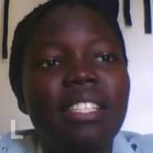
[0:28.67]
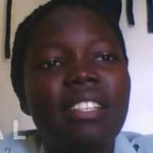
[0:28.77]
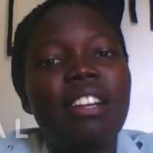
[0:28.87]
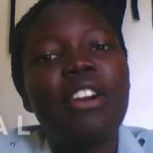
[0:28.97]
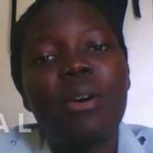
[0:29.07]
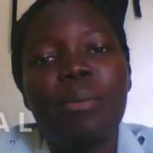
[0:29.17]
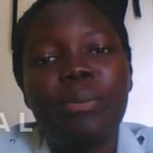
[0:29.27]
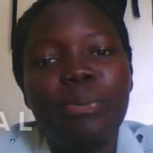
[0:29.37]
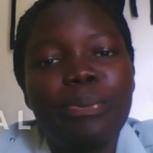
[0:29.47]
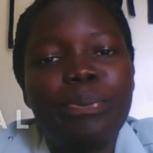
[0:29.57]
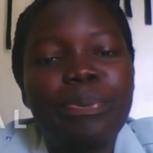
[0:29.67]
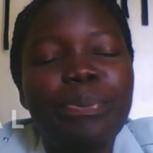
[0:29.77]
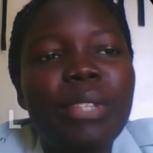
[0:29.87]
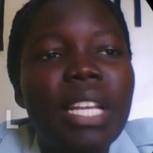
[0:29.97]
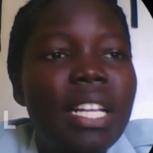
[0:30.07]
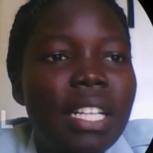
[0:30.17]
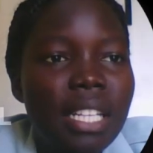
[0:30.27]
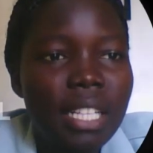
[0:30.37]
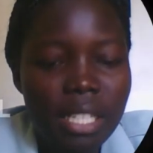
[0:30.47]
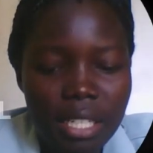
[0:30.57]
Chrome.
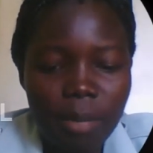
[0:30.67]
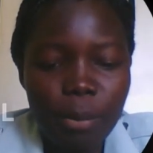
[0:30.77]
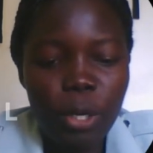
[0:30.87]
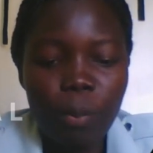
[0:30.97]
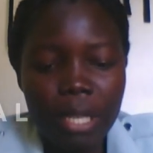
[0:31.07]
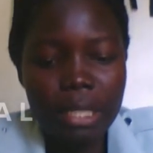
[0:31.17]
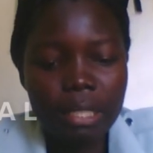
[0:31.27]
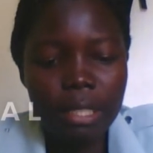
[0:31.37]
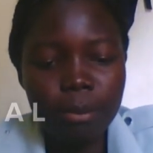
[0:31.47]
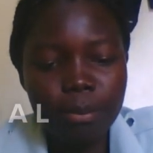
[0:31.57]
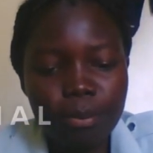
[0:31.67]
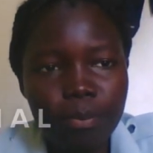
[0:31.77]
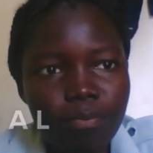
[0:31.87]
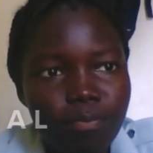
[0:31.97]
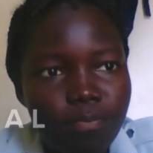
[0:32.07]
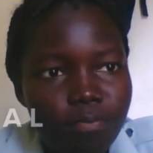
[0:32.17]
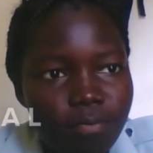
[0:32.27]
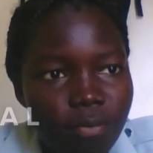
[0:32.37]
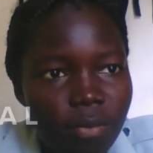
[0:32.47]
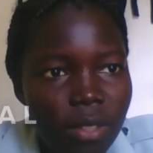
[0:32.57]
Let me open Chrome
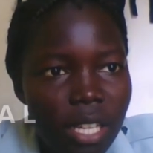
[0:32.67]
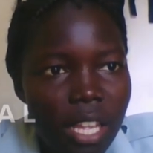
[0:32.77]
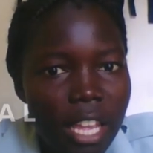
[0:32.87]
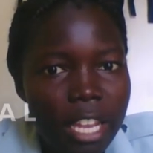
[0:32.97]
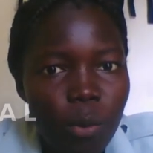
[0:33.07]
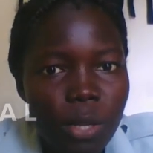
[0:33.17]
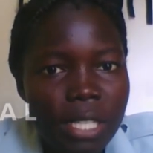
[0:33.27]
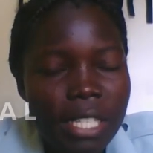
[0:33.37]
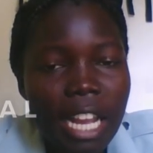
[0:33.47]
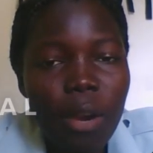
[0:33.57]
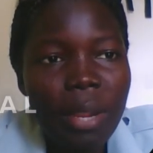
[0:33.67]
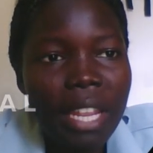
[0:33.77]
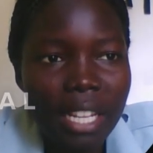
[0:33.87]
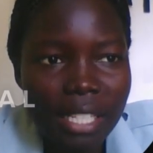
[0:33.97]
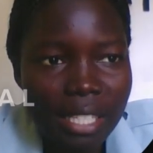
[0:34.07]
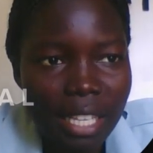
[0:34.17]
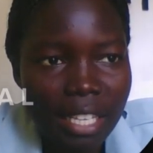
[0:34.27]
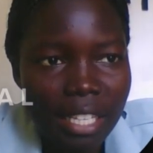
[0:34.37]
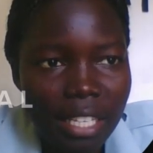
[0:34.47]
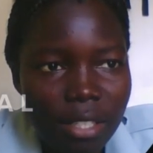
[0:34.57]
and we'll see how we can
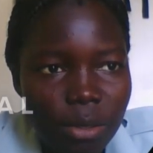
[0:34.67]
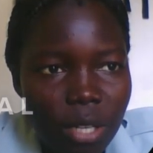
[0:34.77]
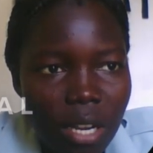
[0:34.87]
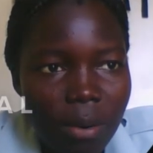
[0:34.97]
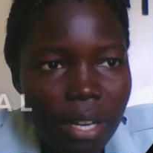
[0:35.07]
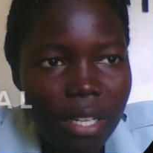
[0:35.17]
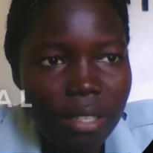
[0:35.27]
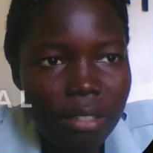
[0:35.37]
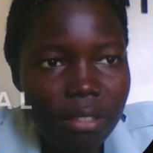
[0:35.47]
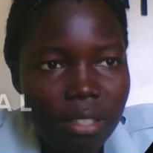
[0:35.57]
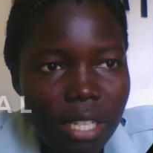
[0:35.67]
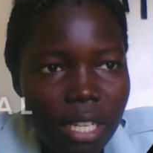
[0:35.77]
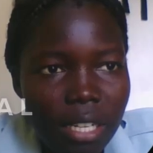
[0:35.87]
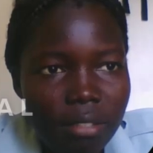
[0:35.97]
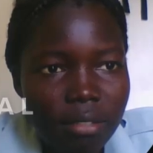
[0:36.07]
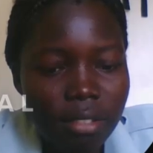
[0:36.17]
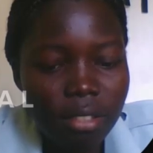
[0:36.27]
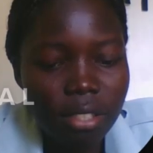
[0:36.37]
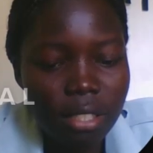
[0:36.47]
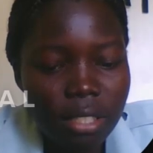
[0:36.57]
sign in to our Google account or
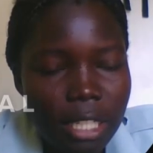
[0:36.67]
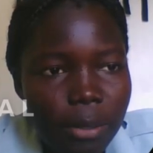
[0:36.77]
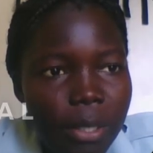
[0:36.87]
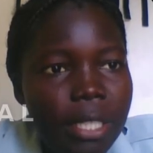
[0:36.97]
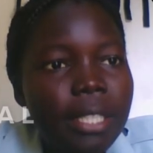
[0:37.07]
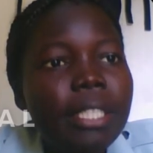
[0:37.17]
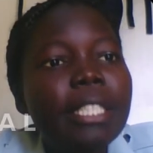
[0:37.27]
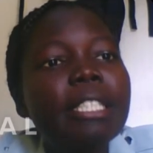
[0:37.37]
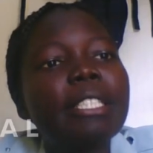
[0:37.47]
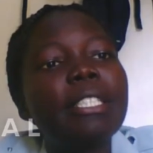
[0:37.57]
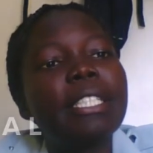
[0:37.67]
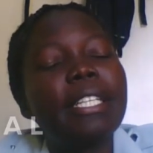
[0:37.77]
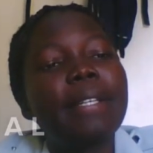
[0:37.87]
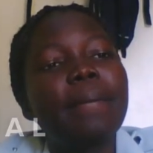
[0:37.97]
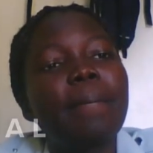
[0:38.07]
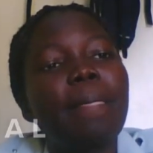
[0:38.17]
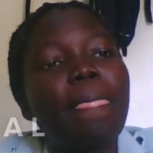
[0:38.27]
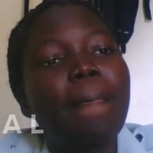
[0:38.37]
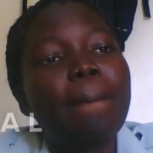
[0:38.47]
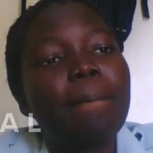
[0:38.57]
not that way. Okay,
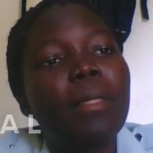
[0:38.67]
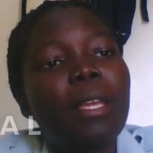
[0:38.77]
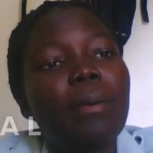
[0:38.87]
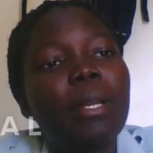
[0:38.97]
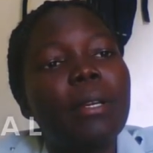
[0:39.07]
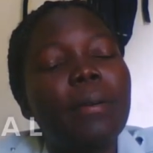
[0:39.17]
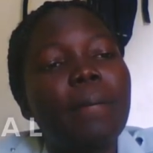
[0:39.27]
there we go.